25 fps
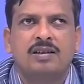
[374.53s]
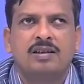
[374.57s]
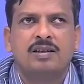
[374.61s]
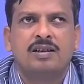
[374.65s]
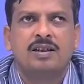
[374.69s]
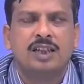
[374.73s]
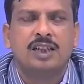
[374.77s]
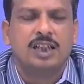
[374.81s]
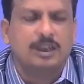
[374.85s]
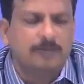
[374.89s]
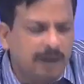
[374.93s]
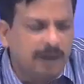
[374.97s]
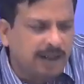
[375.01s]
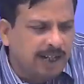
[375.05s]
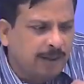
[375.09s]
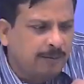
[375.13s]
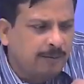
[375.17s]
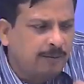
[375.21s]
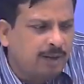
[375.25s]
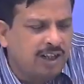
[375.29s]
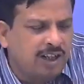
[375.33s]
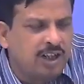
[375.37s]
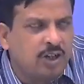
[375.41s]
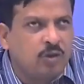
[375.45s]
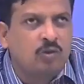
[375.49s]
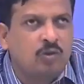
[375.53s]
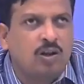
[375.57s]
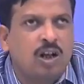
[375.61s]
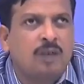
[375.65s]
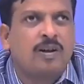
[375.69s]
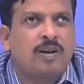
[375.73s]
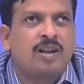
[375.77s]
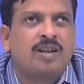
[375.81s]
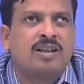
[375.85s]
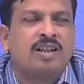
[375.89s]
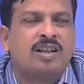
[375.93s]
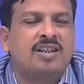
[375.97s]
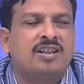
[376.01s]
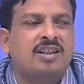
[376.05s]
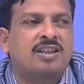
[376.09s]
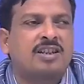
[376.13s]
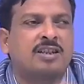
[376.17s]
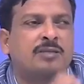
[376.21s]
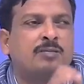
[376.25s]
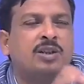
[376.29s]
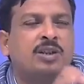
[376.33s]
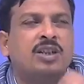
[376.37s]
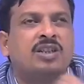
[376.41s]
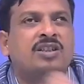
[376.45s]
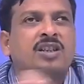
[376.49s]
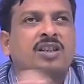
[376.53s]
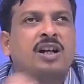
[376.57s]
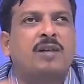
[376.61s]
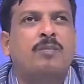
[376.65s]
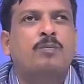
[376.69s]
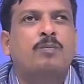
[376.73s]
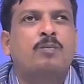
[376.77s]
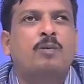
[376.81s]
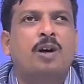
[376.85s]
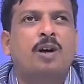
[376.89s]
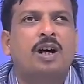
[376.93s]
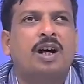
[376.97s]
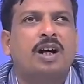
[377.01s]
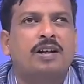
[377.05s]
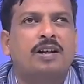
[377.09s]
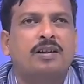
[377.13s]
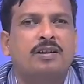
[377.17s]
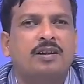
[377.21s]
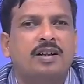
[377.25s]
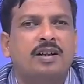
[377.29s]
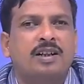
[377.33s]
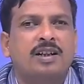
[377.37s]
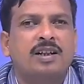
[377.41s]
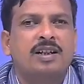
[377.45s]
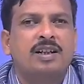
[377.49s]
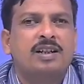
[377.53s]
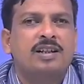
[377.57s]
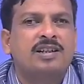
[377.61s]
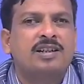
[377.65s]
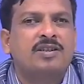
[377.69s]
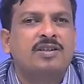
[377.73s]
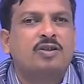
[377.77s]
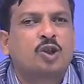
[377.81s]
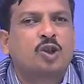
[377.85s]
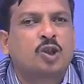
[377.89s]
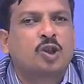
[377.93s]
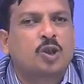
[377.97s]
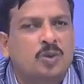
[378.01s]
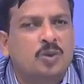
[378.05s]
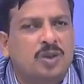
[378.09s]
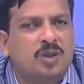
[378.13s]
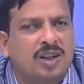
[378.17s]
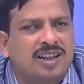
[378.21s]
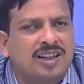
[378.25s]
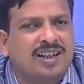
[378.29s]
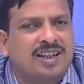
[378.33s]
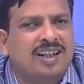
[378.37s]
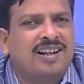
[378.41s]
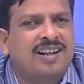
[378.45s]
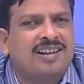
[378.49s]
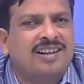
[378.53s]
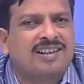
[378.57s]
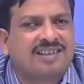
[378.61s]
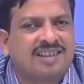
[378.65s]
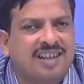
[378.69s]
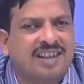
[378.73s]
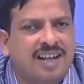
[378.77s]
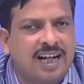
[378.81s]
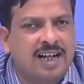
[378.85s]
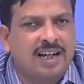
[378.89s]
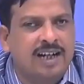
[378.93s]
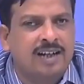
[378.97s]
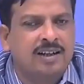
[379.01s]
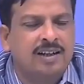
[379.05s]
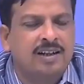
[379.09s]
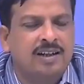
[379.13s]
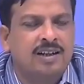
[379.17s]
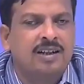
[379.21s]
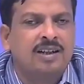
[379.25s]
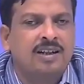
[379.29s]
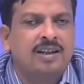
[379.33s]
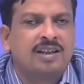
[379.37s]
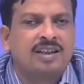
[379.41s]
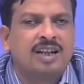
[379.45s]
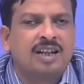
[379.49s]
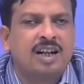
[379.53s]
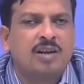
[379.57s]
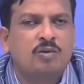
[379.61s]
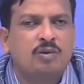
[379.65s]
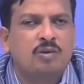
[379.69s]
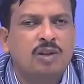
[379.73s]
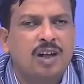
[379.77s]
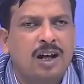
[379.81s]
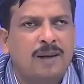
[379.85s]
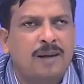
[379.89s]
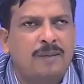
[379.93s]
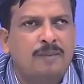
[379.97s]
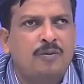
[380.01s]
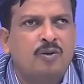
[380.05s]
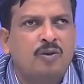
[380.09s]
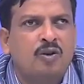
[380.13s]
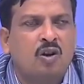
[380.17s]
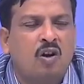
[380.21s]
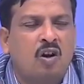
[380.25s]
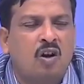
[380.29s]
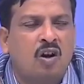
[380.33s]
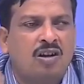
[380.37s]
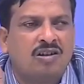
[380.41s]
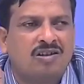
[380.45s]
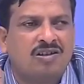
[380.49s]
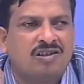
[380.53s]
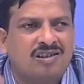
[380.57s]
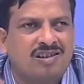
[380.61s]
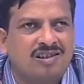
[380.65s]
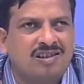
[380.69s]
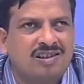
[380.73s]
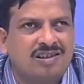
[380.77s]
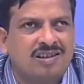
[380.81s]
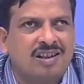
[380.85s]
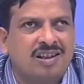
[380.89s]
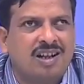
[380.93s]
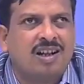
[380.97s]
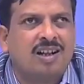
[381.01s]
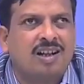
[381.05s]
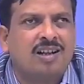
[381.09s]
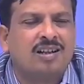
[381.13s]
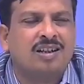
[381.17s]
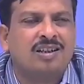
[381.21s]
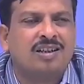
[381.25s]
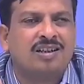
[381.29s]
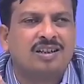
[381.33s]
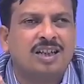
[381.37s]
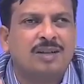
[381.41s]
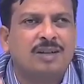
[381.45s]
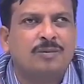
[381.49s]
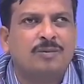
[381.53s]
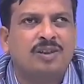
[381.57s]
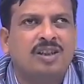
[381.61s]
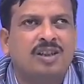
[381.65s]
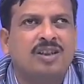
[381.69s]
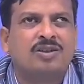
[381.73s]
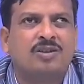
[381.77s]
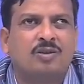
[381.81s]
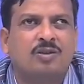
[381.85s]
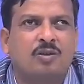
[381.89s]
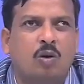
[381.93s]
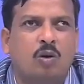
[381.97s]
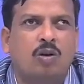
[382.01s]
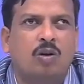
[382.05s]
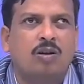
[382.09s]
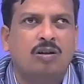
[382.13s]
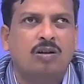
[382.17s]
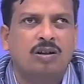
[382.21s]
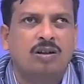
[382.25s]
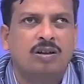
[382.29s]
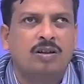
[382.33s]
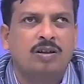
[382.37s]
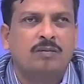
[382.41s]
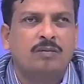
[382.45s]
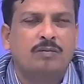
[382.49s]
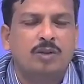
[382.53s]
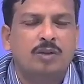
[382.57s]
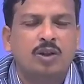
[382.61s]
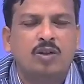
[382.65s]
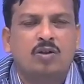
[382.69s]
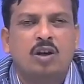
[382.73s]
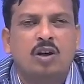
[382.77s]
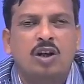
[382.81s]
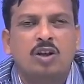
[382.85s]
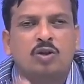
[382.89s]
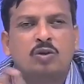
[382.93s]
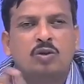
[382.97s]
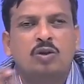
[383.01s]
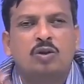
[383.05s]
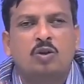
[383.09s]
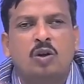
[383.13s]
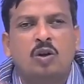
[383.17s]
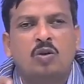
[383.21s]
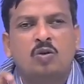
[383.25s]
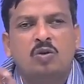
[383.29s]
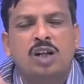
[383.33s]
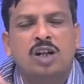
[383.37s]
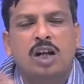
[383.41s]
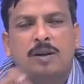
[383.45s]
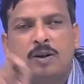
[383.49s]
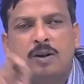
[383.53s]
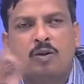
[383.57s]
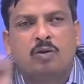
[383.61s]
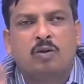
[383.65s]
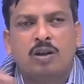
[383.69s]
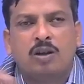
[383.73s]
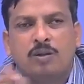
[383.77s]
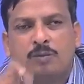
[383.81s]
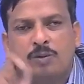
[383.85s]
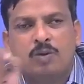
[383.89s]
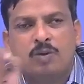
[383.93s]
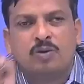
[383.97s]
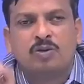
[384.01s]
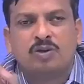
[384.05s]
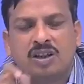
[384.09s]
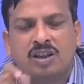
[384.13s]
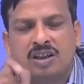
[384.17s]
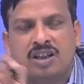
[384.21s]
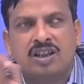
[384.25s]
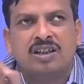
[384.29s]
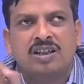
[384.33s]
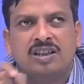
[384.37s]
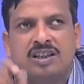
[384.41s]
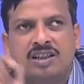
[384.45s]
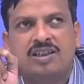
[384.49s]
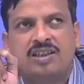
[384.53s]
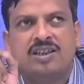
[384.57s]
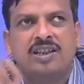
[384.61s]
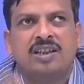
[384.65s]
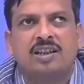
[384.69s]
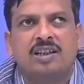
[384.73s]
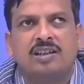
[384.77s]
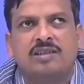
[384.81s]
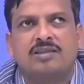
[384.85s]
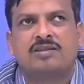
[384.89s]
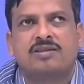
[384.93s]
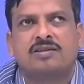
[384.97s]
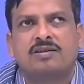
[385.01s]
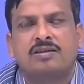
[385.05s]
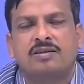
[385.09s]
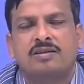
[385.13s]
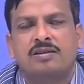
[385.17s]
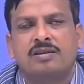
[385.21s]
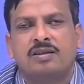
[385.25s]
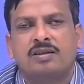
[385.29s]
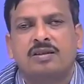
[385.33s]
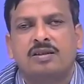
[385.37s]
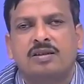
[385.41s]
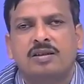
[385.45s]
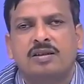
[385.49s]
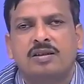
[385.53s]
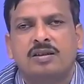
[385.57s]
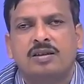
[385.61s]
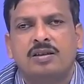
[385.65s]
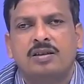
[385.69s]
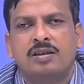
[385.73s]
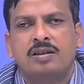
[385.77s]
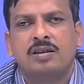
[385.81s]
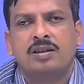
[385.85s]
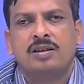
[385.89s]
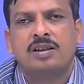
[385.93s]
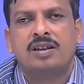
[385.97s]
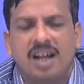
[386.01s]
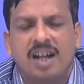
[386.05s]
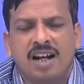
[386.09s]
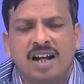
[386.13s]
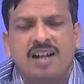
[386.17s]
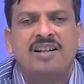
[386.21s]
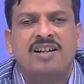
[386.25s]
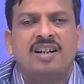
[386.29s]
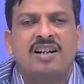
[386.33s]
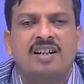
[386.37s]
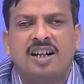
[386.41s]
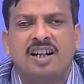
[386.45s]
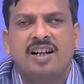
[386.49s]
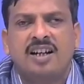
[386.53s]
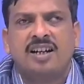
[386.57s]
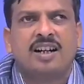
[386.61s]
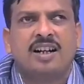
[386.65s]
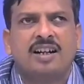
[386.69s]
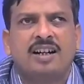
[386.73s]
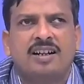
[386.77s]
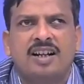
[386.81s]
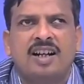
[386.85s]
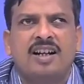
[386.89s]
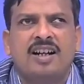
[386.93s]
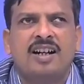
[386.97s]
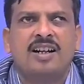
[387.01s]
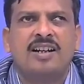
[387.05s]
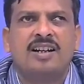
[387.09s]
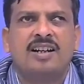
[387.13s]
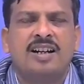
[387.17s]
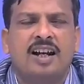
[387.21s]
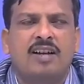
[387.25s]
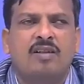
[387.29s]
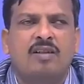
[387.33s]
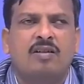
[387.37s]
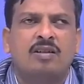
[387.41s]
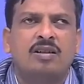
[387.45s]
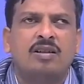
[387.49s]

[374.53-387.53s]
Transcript: Even if the newcomer teachers miss some point, student can say, sir, we have not received this goal because we have a confusion in this regards. Then teacher can then and there